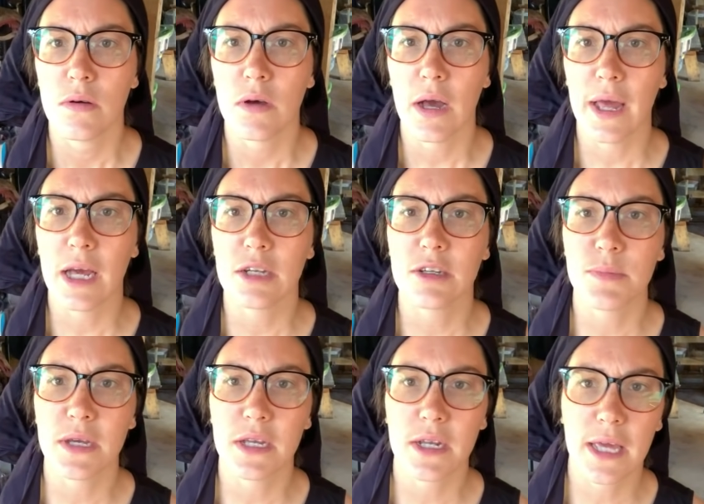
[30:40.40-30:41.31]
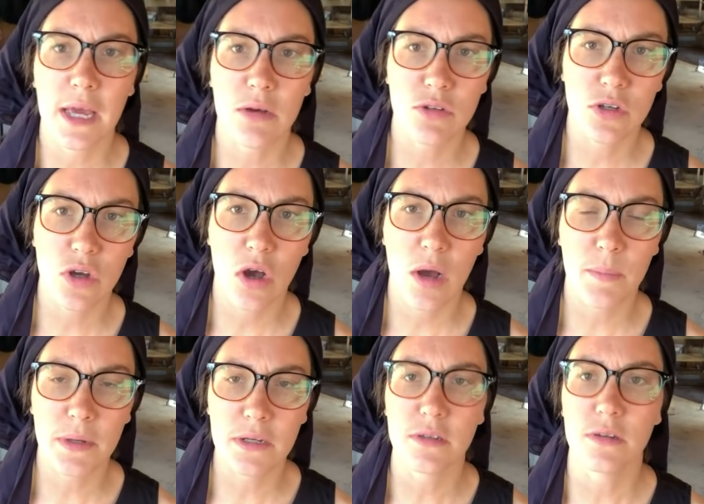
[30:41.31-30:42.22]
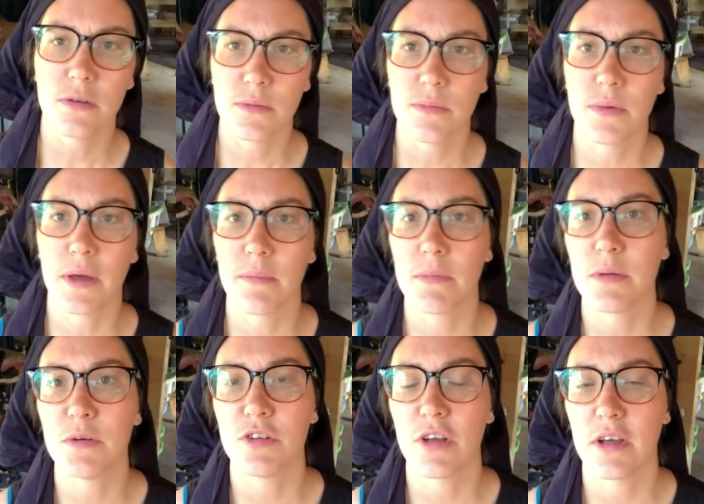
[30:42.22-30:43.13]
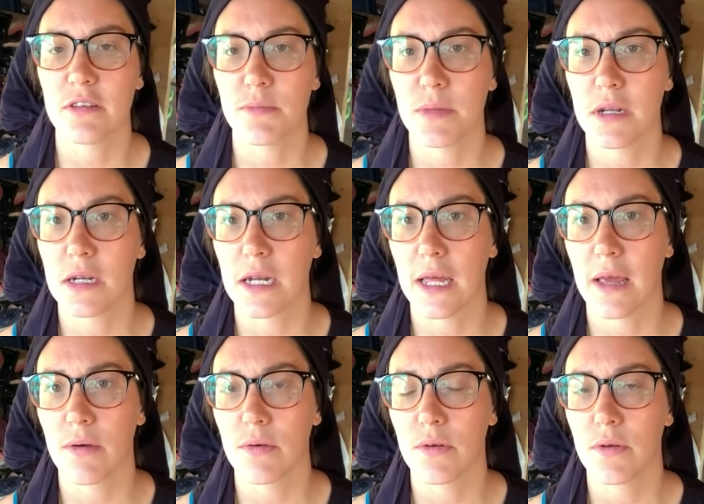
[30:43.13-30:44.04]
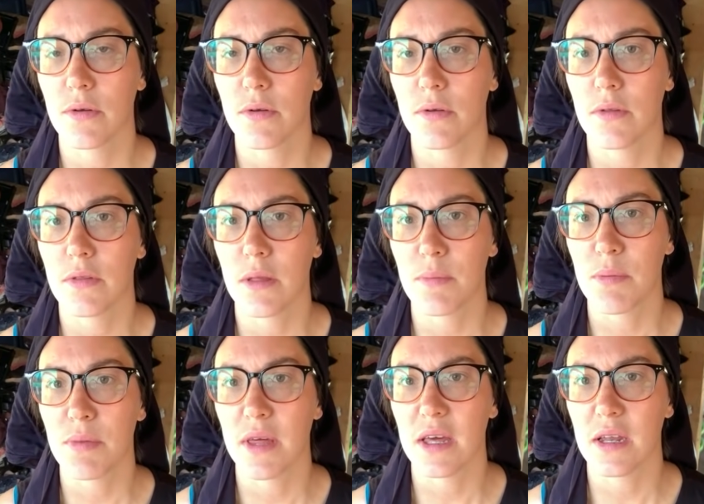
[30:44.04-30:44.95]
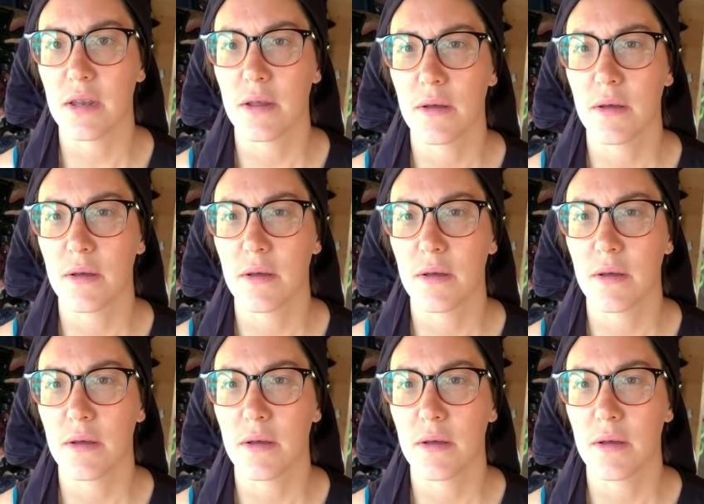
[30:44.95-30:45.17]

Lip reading: I had to make an account to comment. Right, maybe she hasn't made an account. That might be it.